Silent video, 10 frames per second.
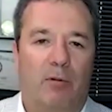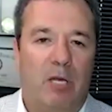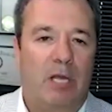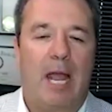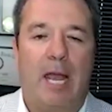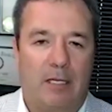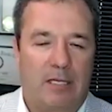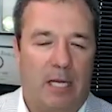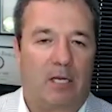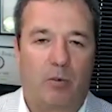You can't
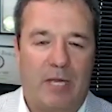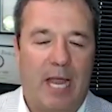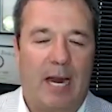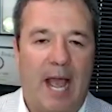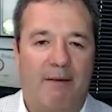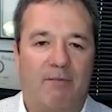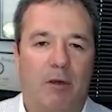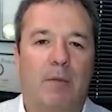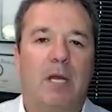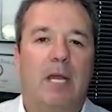tell us we can't have them.